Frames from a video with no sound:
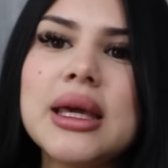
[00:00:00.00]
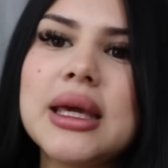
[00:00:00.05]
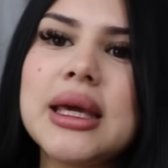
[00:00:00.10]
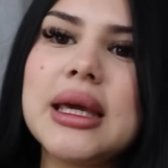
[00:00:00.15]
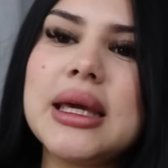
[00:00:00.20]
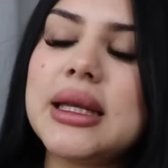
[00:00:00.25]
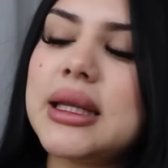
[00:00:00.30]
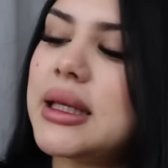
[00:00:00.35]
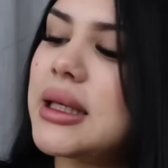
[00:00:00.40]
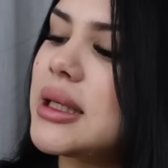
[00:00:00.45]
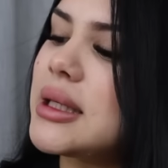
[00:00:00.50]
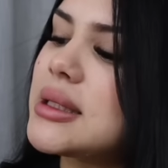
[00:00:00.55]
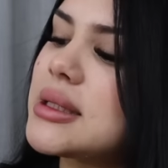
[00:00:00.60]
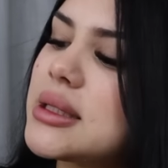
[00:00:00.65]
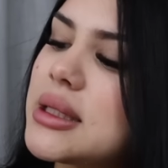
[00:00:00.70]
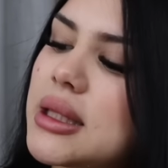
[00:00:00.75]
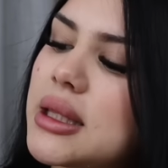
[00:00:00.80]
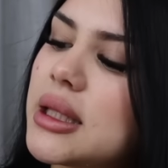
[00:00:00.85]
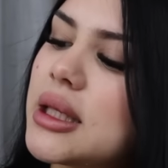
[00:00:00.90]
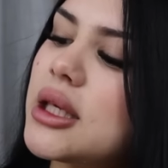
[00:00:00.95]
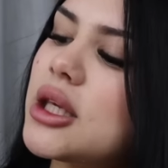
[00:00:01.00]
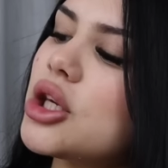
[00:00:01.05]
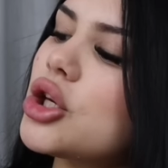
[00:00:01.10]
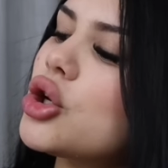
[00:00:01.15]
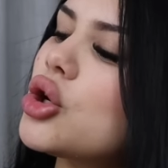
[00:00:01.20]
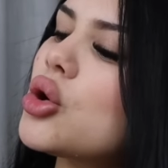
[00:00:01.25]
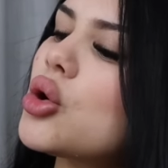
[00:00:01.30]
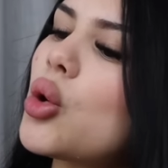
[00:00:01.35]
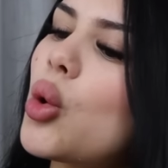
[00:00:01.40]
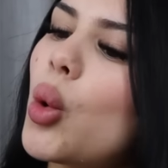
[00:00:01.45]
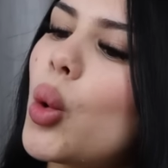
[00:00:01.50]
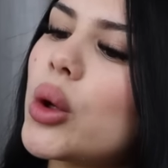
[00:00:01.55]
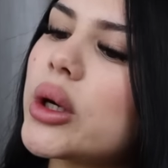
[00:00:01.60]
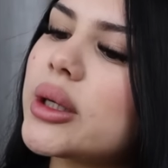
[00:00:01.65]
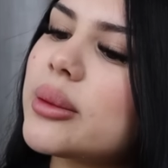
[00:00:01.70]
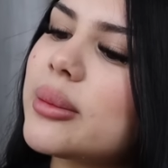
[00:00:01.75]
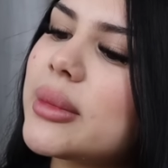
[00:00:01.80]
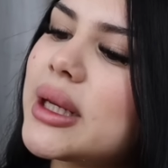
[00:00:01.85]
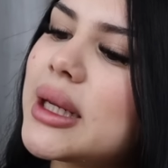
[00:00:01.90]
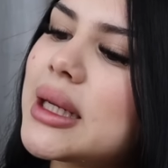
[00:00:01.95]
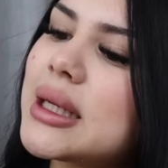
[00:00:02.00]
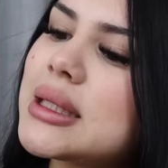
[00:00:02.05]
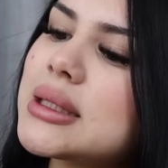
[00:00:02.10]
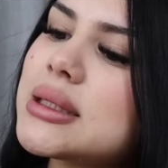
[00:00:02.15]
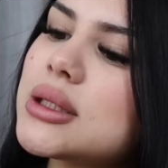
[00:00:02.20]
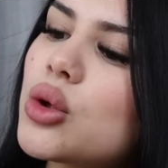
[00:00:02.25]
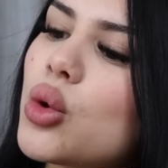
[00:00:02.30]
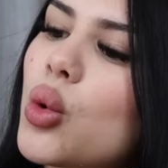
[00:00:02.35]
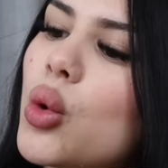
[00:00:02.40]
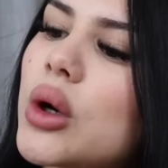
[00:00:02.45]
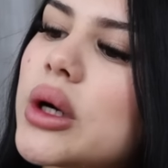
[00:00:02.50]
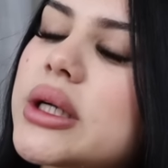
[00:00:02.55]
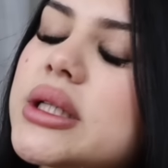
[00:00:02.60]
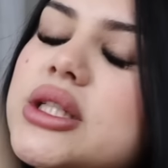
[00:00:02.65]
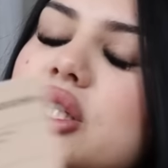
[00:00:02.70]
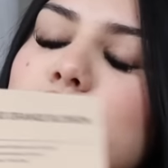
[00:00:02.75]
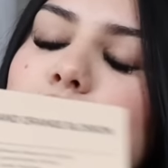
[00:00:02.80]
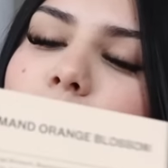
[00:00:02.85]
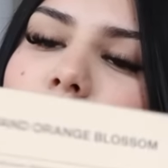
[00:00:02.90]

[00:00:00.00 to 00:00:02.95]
It is the Gourmand Orange